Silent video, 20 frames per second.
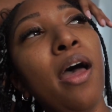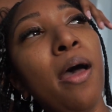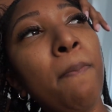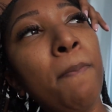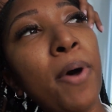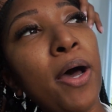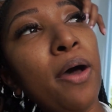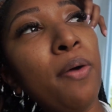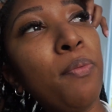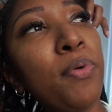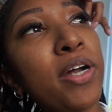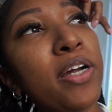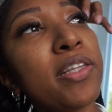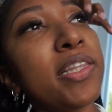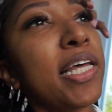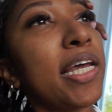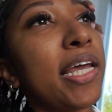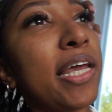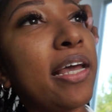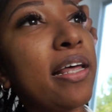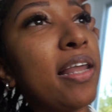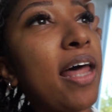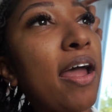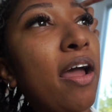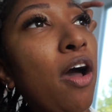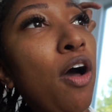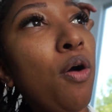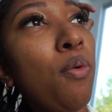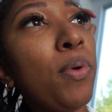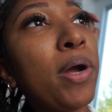But we're thinking like,
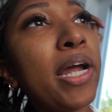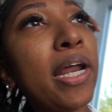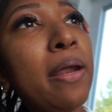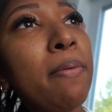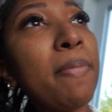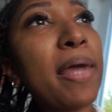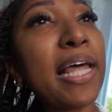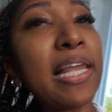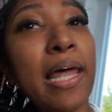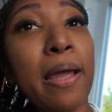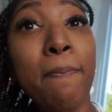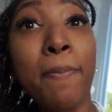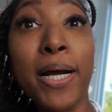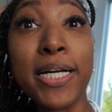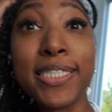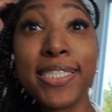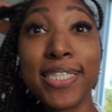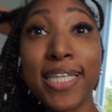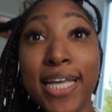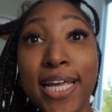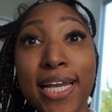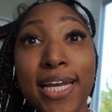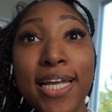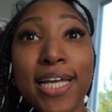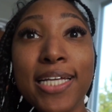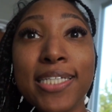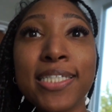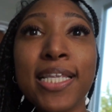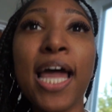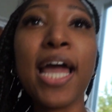oh, we're gonna make like
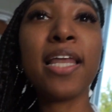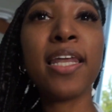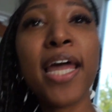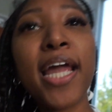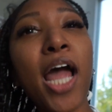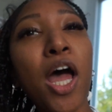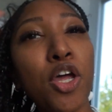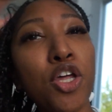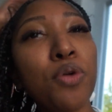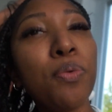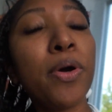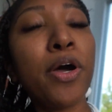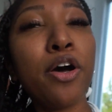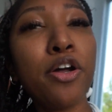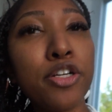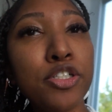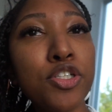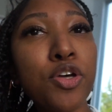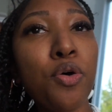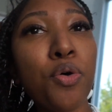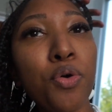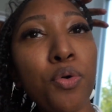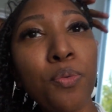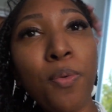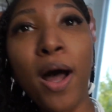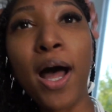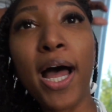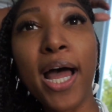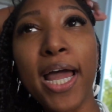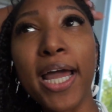martinis, like how you would go to Total
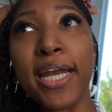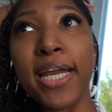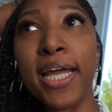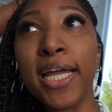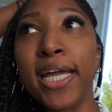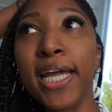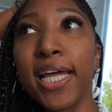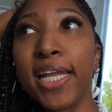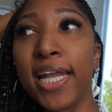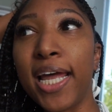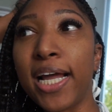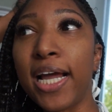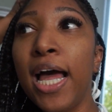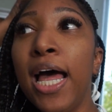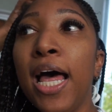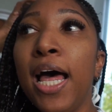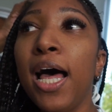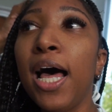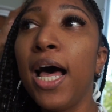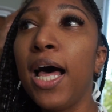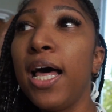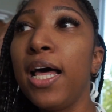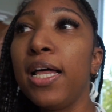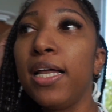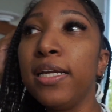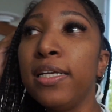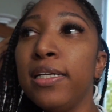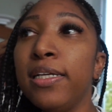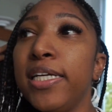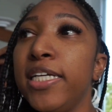Wine and get like
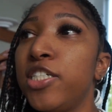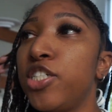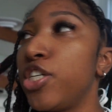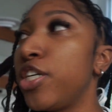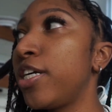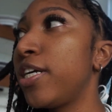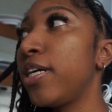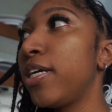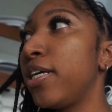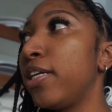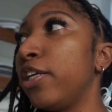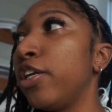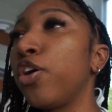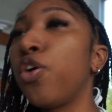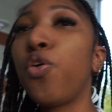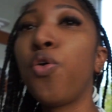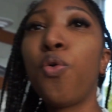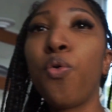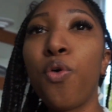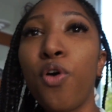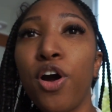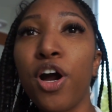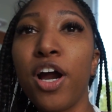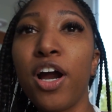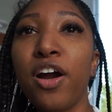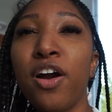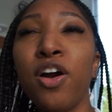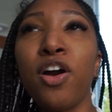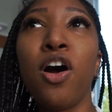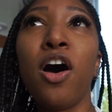lychee
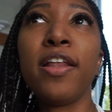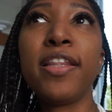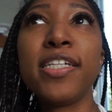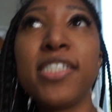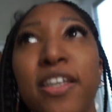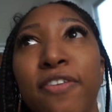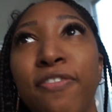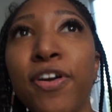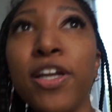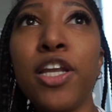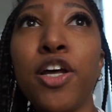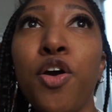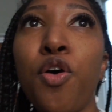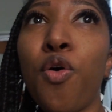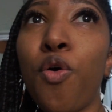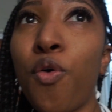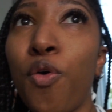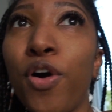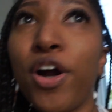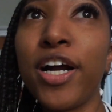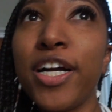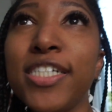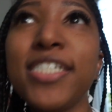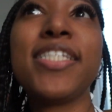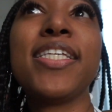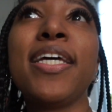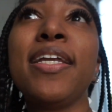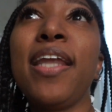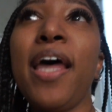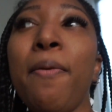liqueur, all these different
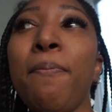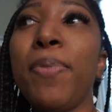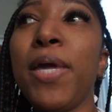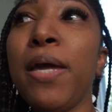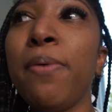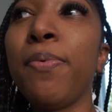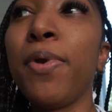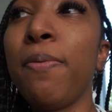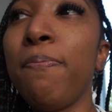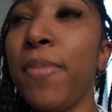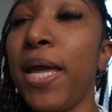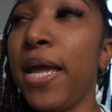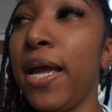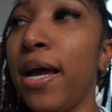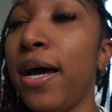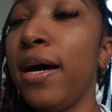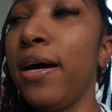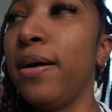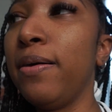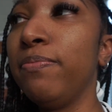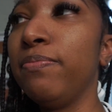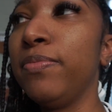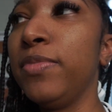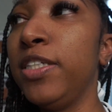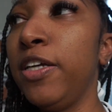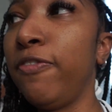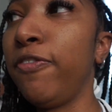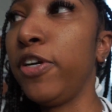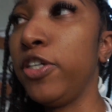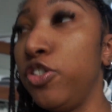liqueurs, and like be able to make
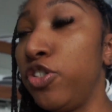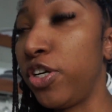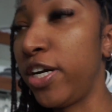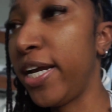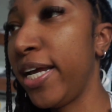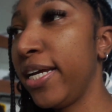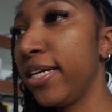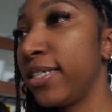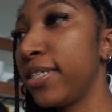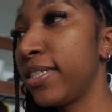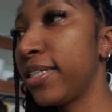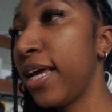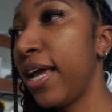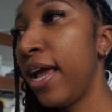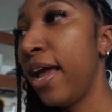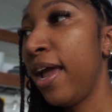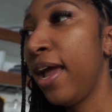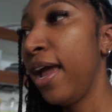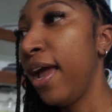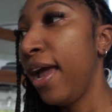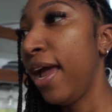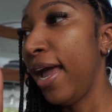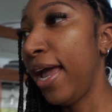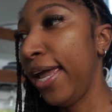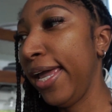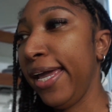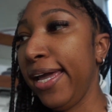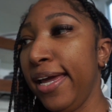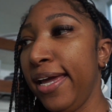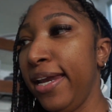different drinks.
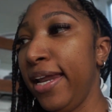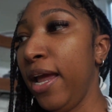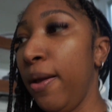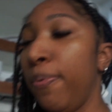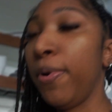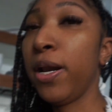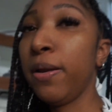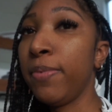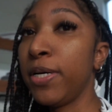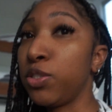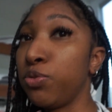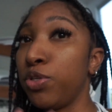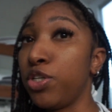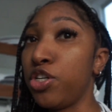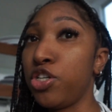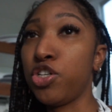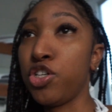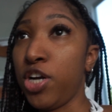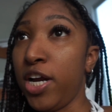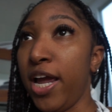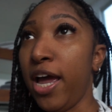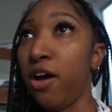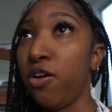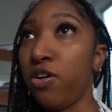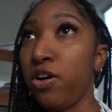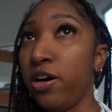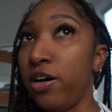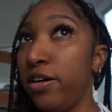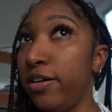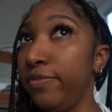And it pretty much was just straight
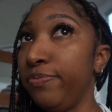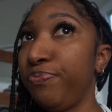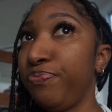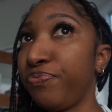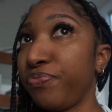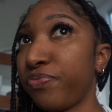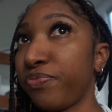alcohol.